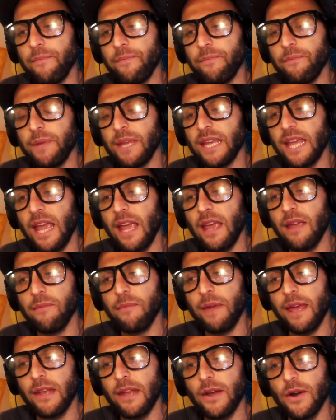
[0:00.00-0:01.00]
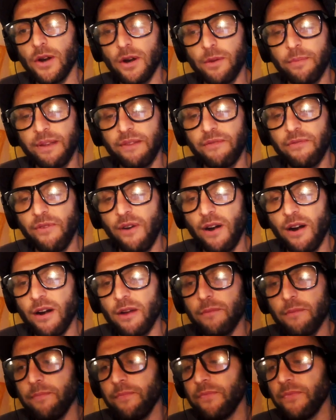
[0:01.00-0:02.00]
became an urban
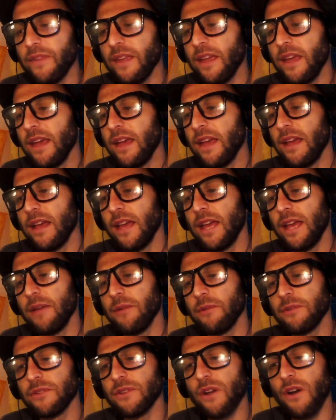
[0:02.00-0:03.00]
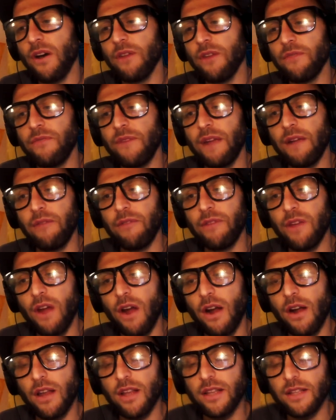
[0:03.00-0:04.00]
farm. It was called Fairview
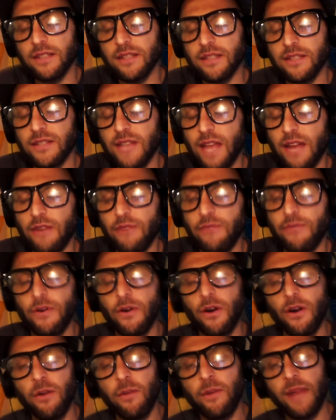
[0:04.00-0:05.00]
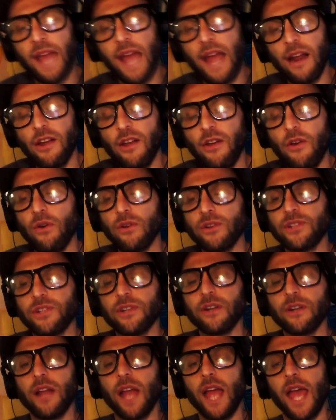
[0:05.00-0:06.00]
Gardens, the Center for Urban
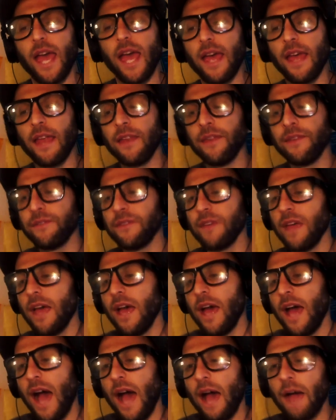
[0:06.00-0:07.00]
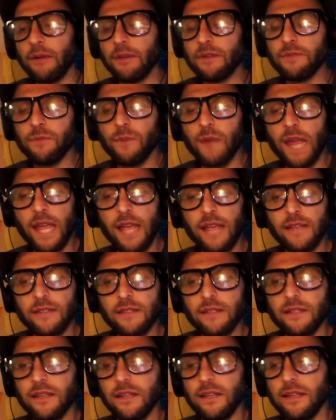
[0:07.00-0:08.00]
Agriculture. And I was
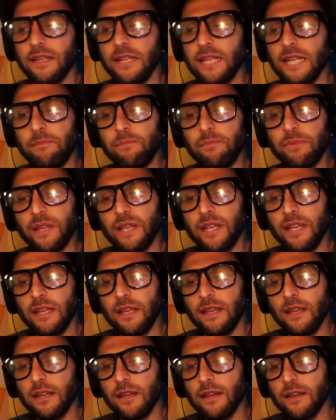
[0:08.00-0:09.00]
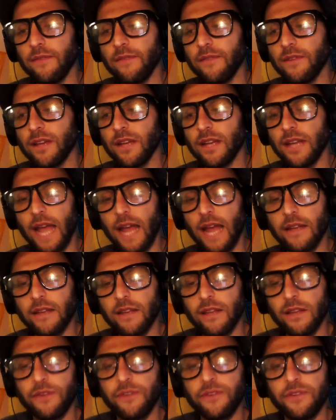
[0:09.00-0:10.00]
raised deeply
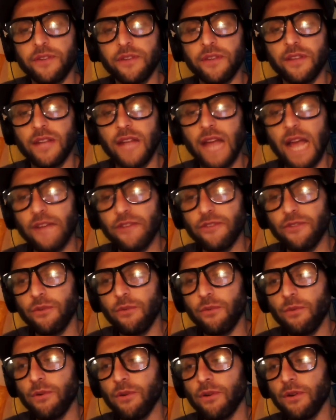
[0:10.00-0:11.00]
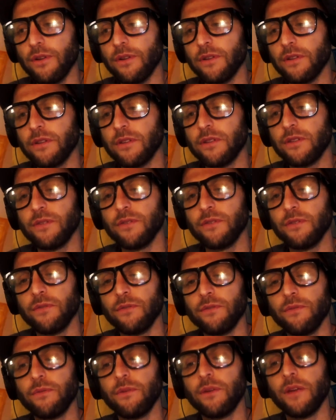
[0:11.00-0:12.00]
connected to the natural world,
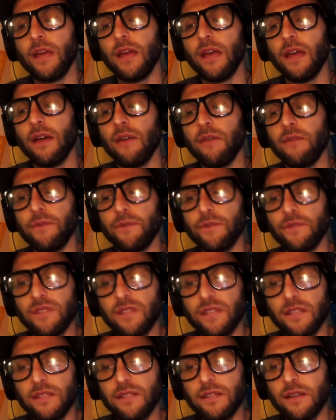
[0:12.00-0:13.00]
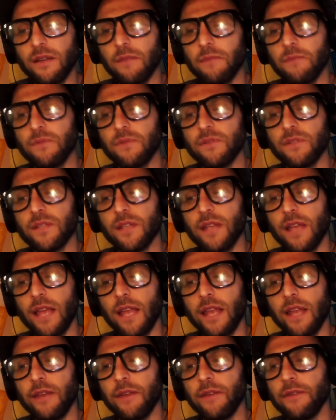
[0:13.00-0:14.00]
to food systems
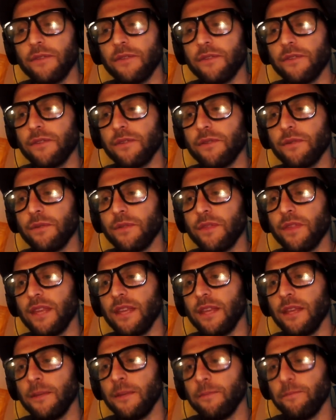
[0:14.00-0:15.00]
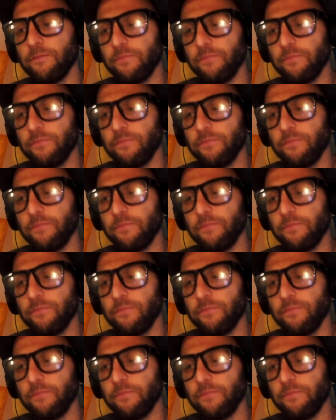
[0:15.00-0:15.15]
and to the